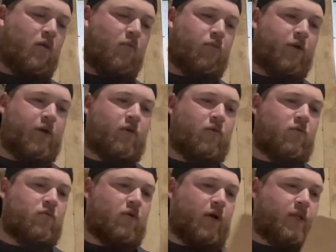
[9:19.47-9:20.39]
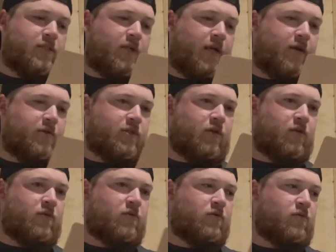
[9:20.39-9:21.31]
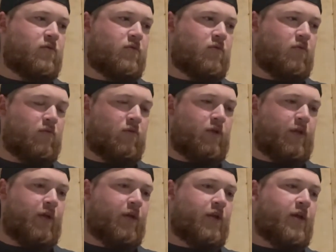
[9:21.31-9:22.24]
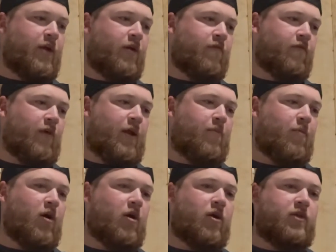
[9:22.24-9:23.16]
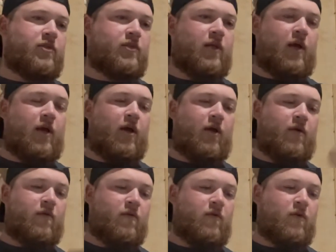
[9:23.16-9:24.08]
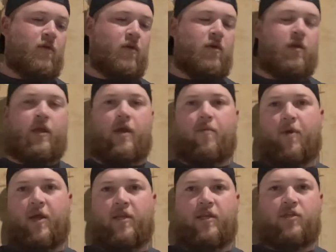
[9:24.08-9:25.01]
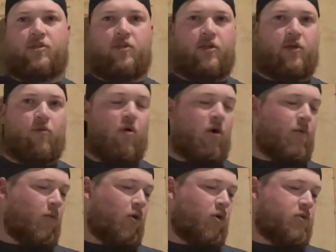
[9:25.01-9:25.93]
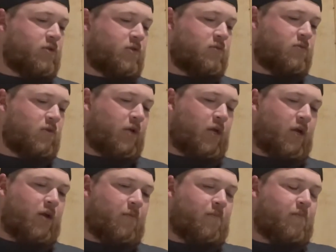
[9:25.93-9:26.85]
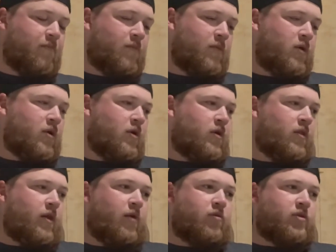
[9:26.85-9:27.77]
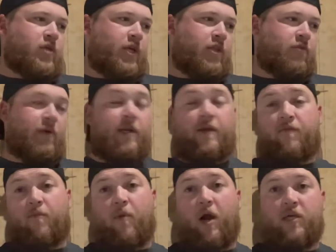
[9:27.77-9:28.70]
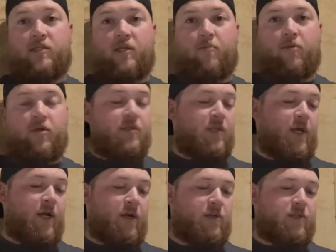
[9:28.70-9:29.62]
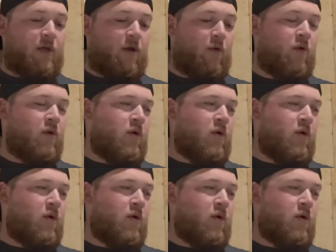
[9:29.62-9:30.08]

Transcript: pretty cool. I'd say as a really good deal for eight bucks. Uh, yeah, pay attention at your WalMarts. Um, there was like three different box numbers there, so